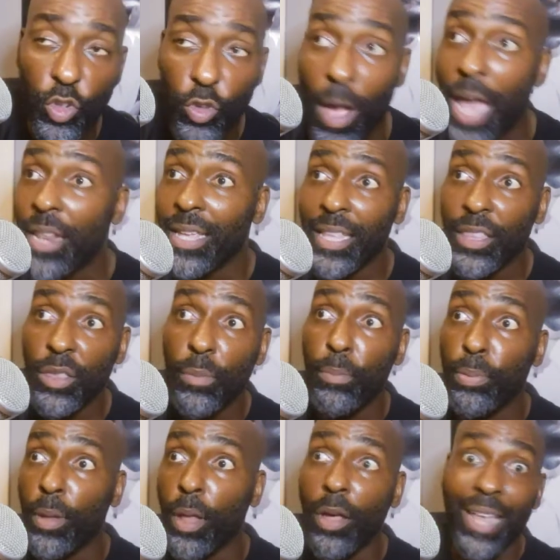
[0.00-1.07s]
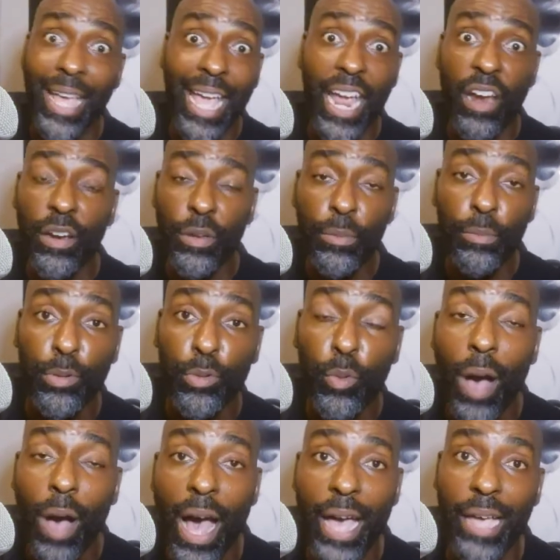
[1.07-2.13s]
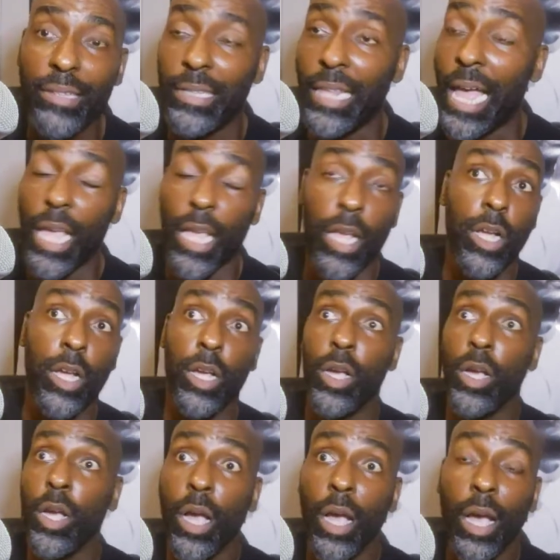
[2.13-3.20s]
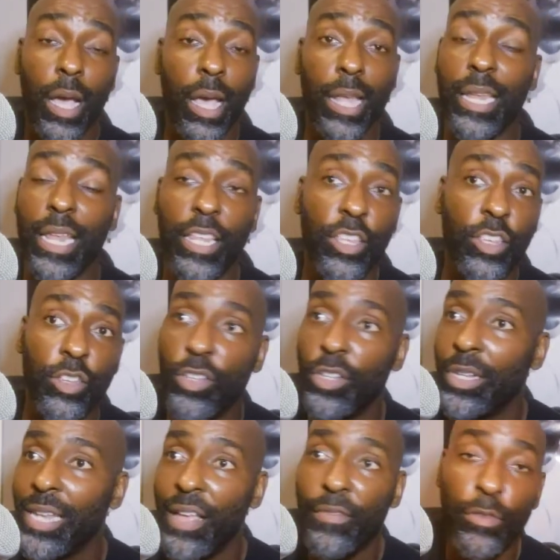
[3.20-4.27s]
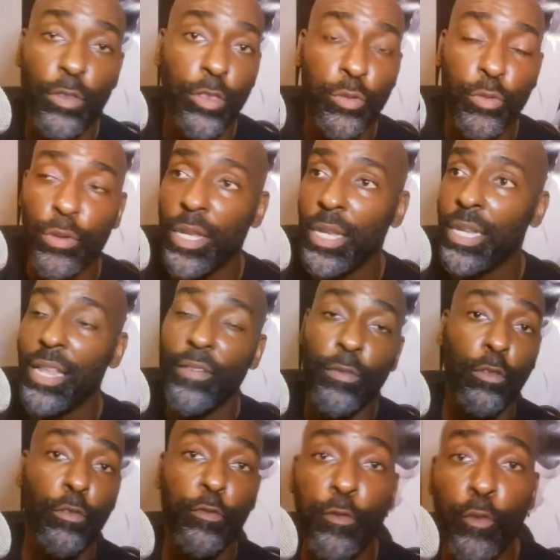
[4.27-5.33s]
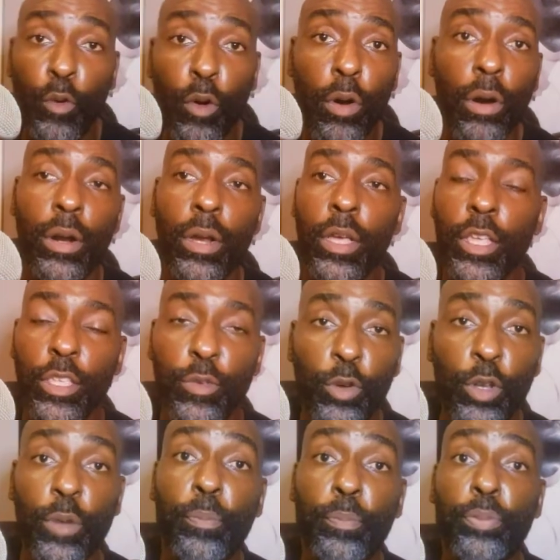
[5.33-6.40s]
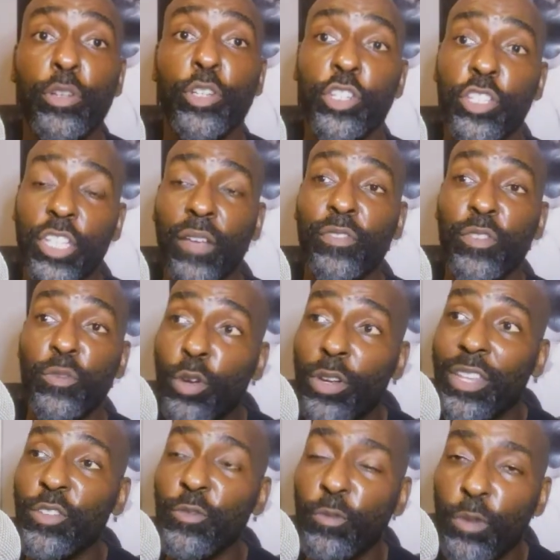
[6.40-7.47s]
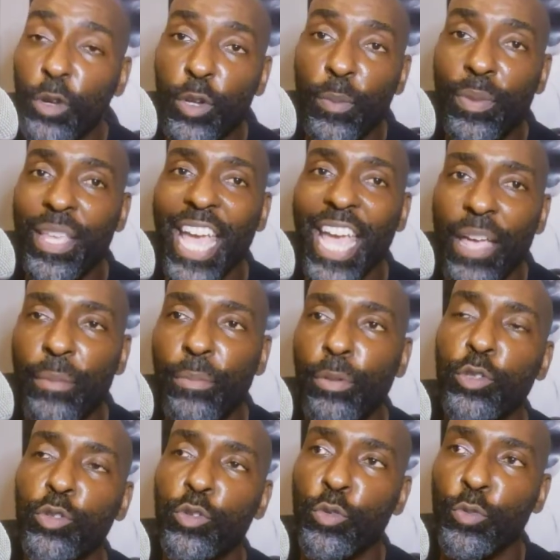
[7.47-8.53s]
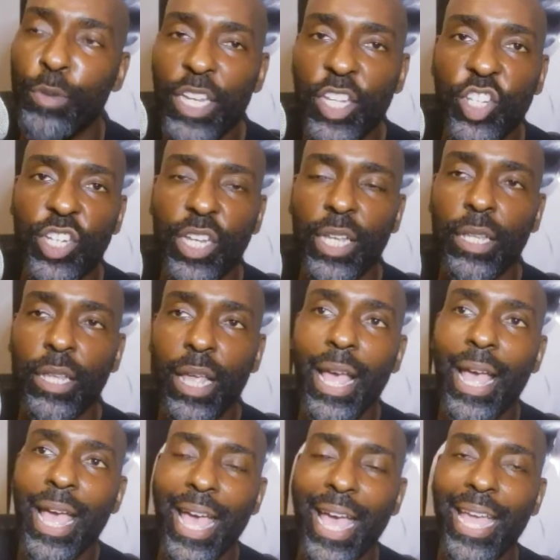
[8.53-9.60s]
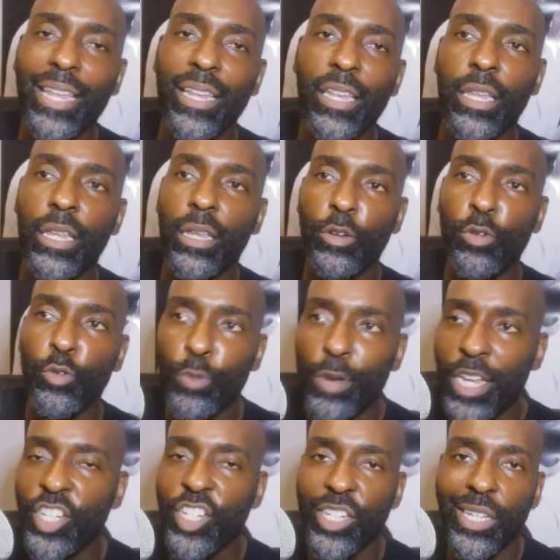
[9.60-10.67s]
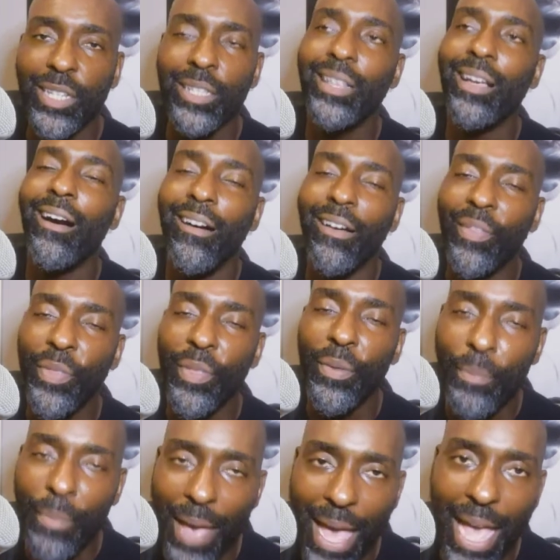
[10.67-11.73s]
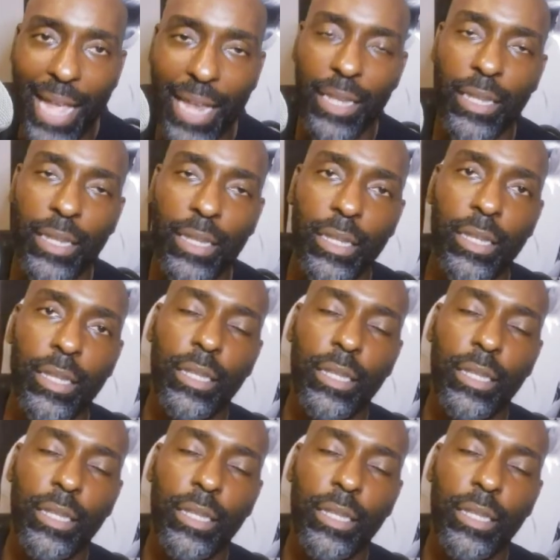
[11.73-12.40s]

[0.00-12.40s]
You try to get the blonde hair and the blue eyes, like, and then you level 3, level 4. You want to push yourself. You want to be able to reach it and reach it on the man.